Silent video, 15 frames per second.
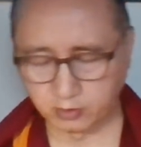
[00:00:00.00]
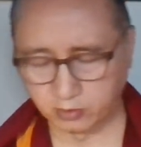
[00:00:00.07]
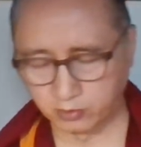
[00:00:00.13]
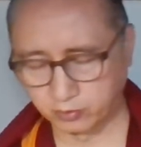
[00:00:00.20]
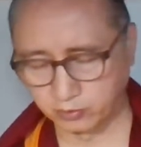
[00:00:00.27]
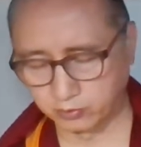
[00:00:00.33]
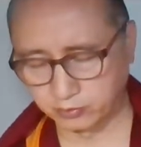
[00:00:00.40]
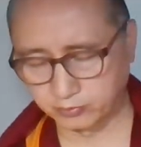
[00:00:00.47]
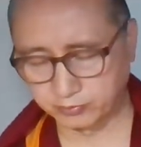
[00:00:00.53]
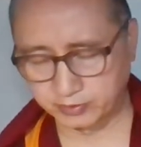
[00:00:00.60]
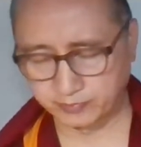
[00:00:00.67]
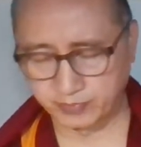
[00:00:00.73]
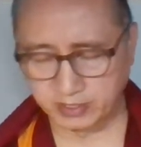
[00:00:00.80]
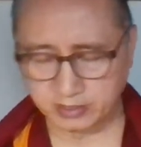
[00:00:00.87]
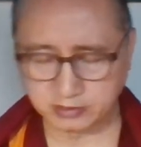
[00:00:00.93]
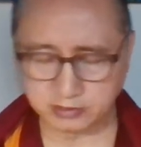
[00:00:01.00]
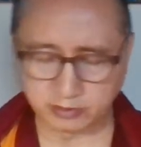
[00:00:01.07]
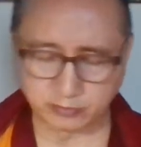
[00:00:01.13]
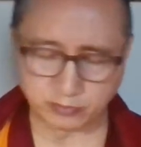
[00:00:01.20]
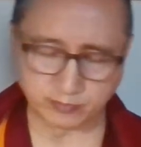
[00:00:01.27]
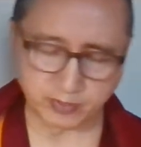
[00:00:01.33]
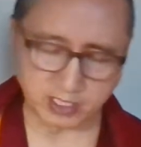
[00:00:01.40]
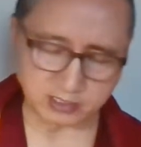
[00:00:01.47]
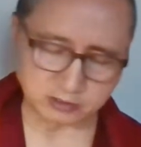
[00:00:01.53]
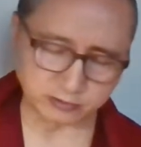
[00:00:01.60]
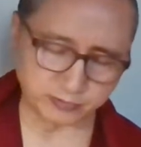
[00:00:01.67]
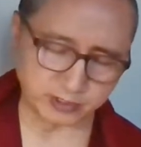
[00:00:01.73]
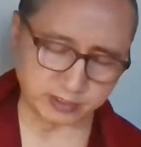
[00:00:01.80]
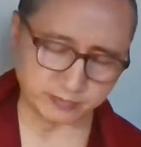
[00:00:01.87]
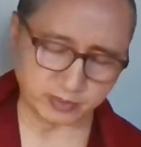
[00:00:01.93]
all the beings who passed
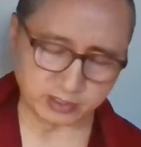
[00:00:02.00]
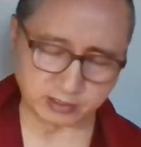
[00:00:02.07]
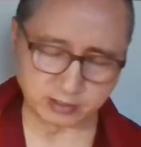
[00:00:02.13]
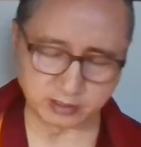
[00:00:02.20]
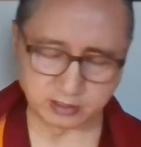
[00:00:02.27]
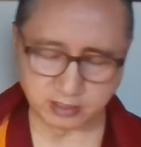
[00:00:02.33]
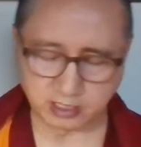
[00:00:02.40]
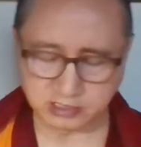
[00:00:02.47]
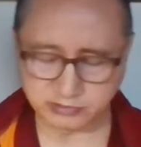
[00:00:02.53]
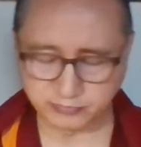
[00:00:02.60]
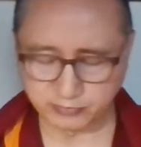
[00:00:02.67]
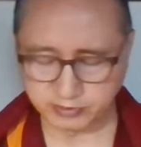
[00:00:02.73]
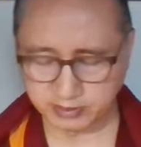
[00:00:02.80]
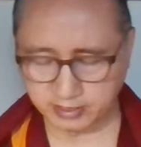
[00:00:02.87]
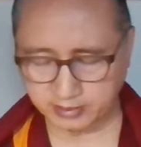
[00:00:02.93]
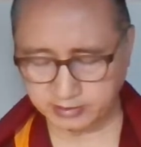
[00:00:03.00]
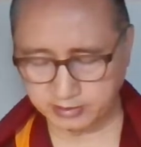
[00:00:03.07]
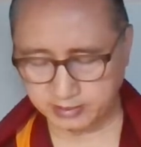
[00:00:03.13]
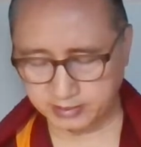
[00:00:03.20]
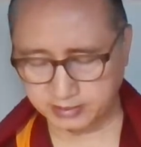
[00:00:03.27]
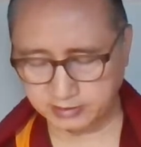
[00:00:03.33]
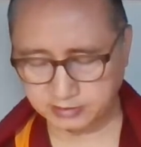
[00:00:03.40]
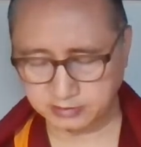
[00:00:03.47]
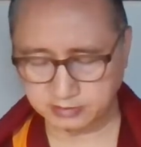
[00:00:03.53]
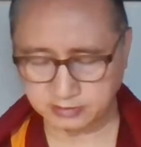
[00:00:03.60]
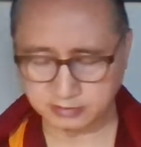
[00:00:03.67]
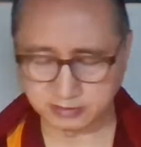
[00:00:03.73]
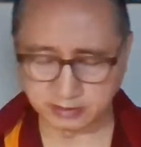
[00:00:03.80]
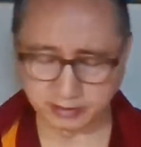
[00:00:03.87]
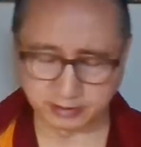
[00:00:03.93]
away, in particular in the last 49
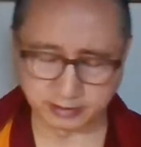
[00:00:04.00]
days,